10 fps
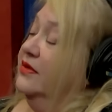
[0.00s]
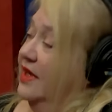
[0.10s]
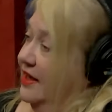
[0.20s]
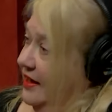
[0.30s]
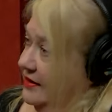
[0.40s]
So
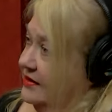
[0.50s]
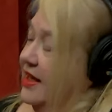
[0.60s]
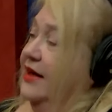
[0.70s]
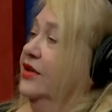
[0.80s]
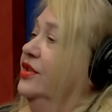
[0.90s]
that has
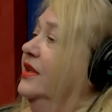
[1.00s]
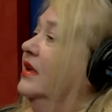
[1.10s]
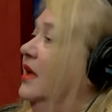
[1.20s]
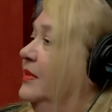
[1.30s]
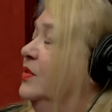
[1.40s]
energy
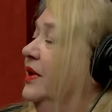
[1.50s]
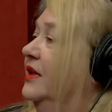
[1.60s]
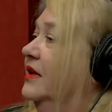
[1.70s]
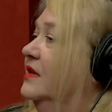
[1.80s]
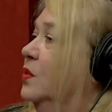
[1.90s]
that comes
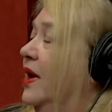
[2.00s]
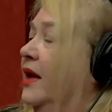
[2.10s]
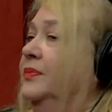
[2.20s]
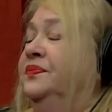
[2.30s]
with it as well.